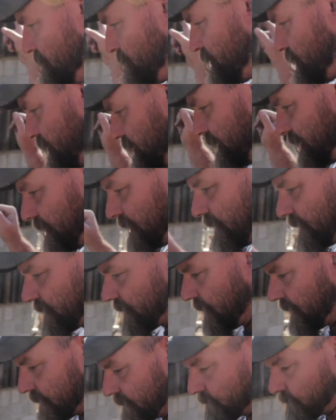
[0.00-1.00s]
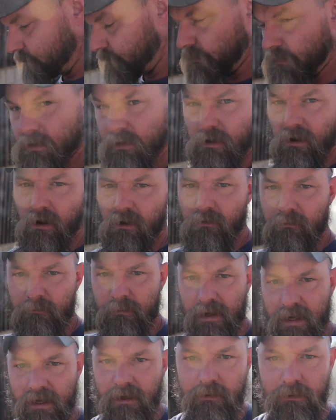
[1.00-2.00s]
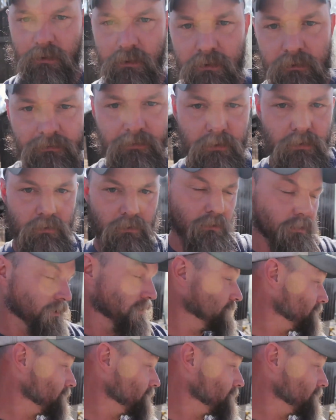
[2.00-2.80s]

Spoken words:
put any kind of meat or food